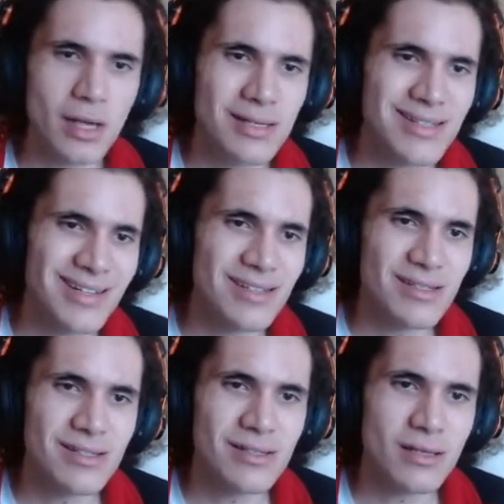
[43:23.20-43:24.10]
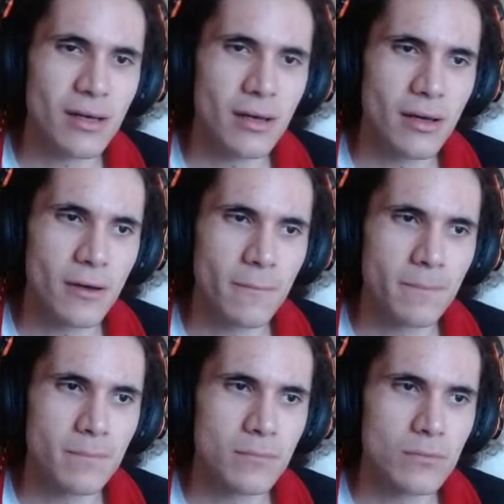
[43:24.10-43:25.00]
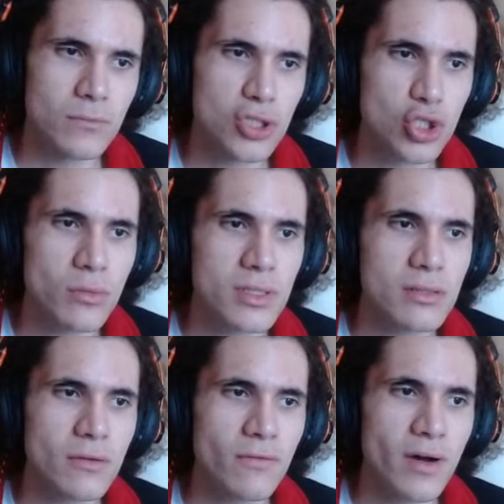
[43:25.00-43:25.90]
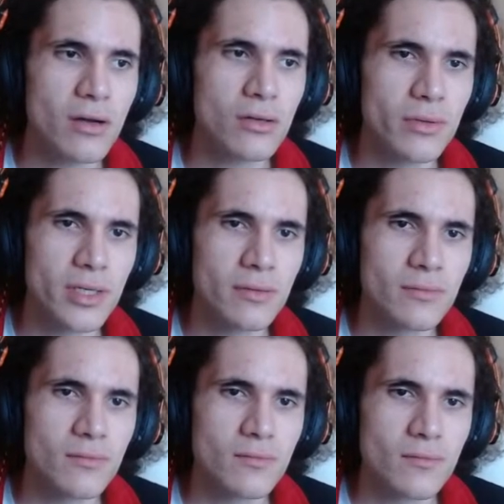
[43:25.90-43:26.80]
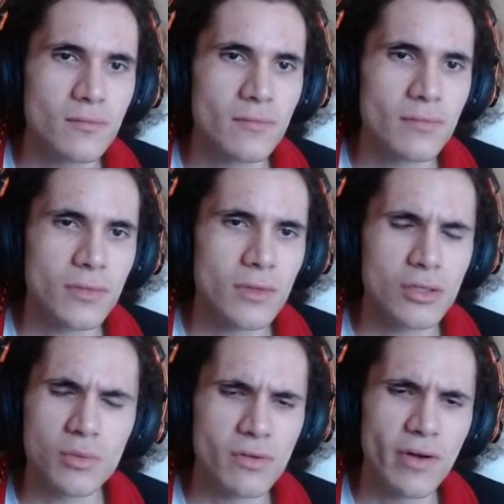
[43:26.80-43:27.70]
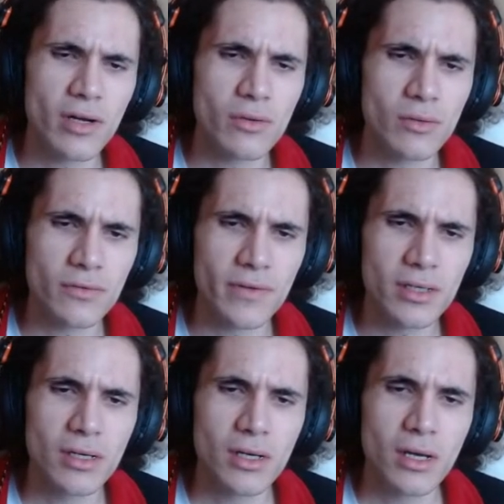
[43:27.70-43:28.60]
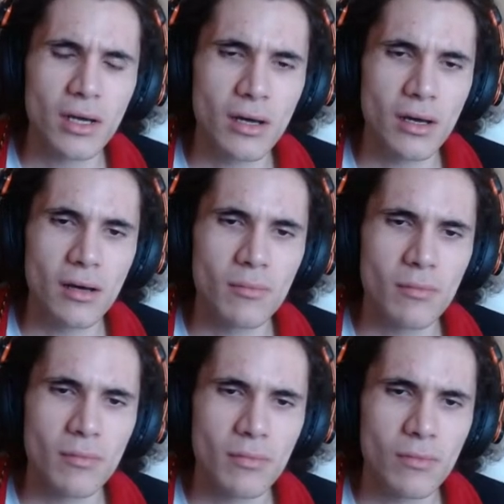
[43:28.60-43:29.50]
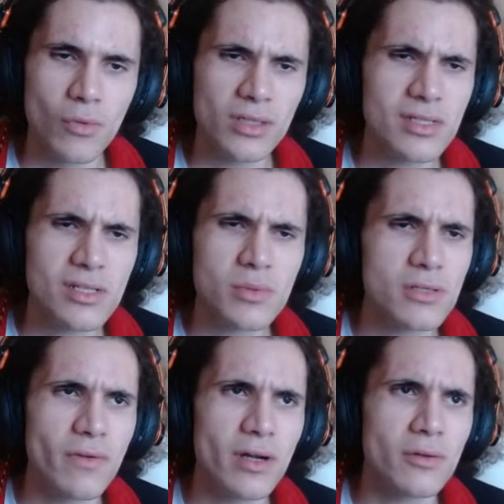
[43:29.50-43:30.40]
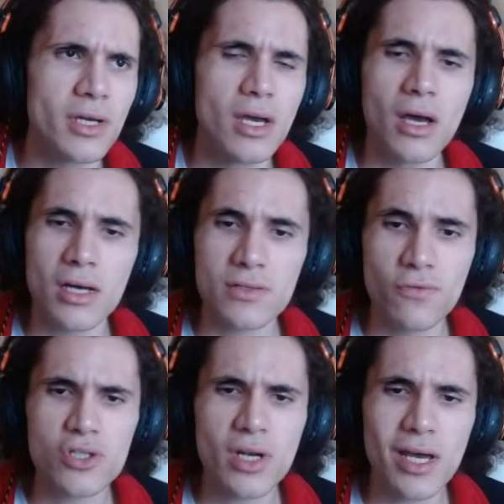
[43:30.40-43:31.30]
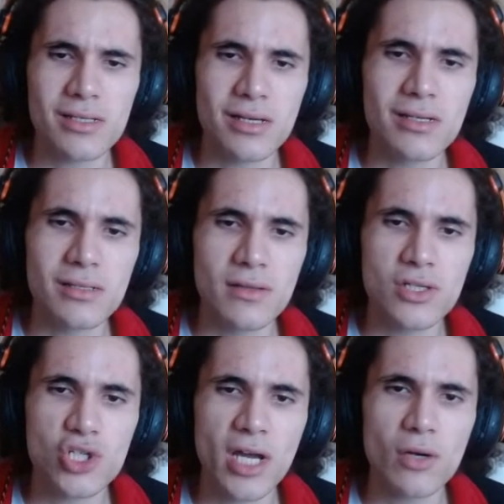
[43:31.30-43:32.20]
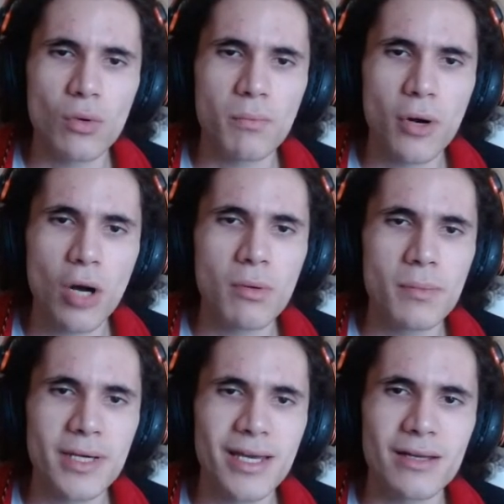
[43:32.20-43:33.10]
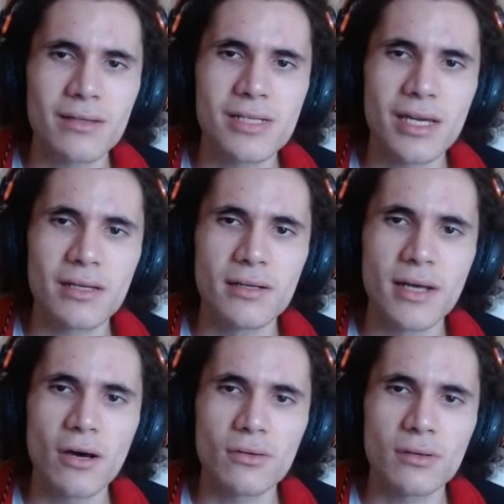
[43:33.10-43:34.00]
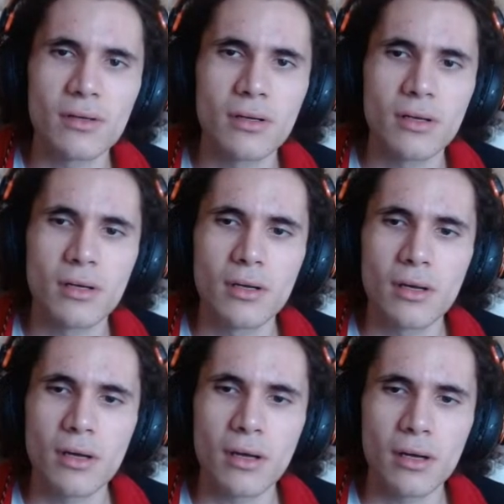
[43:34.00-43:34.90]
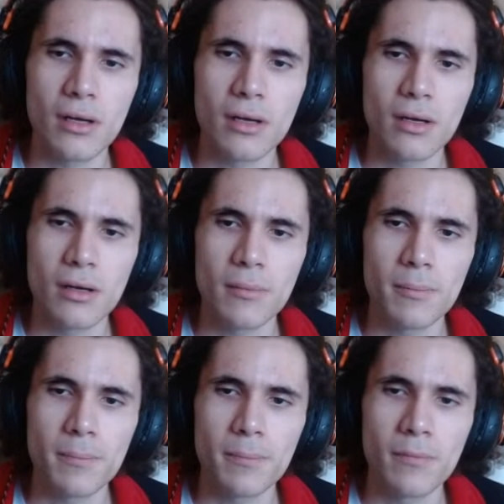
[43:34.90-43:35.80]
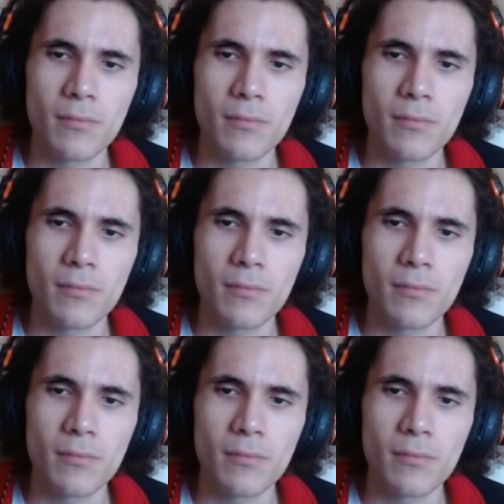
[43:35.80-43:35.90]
as it is, Shumasan of Valkyrie. Shumasan of Valkyrie, what the fuck? Why did I say Shumasan of Valkyrie? As unfortunate as it is, this channel will probably get taken down when